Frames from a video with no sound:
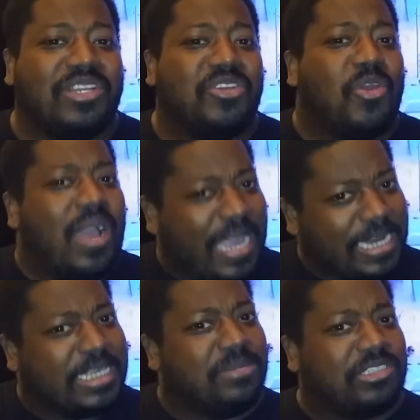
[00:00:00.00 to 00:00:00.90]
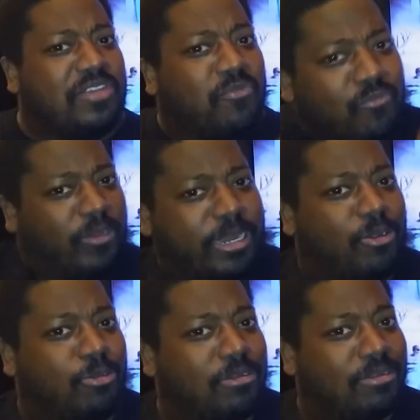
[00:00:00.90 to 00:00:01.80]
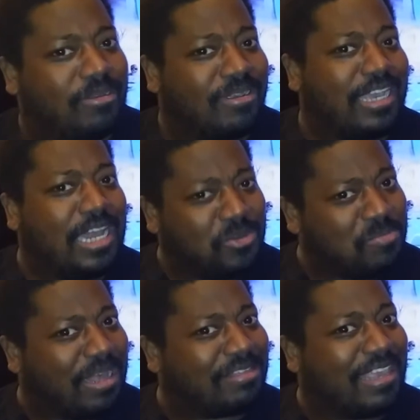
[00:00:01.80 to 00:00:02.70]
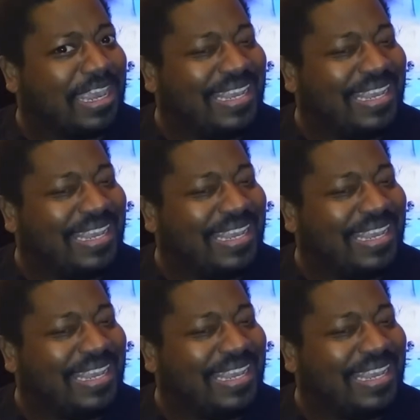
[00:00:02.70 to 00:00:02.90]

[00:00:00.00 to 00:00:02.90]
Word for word: You know, I got to keep shit real. God do my thing.